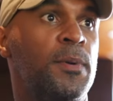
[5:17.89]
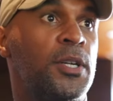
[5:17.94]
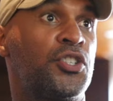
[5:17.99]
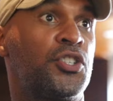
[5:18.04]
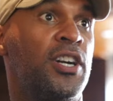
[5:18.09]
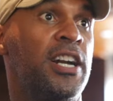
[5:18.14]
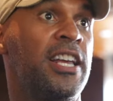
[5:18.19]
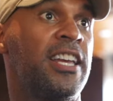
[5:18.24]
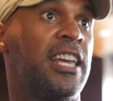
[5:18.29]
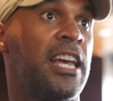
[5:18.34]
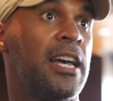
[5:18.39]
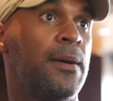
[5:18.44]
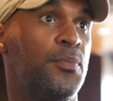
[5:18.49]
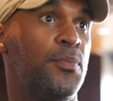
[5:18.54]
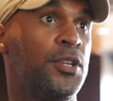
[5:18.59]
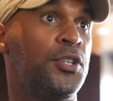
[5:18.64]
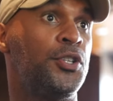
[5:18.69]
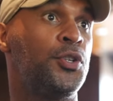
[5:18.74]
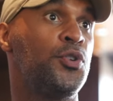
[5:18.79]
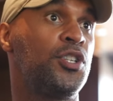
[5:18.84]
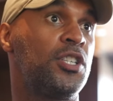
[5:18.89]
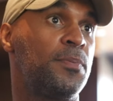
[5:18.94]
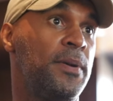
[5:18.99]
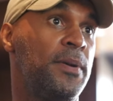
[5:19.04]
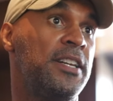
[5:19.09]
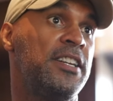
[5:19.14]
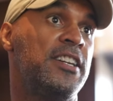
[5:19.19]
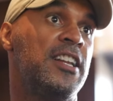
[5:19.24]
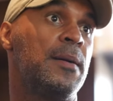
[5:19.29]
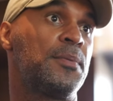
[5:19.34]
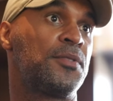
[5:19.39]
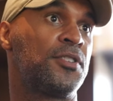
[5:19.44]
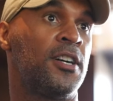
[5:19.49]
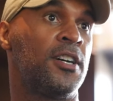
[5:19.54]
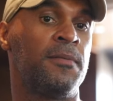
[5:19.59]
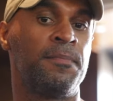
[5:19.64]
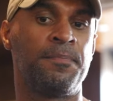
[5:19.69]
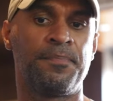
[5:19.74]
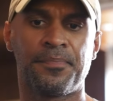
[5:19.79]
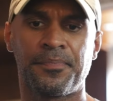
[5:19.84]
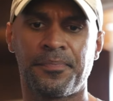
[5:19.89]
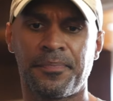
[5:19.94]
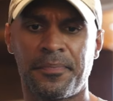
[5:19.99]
but training camp, we do speed it up some.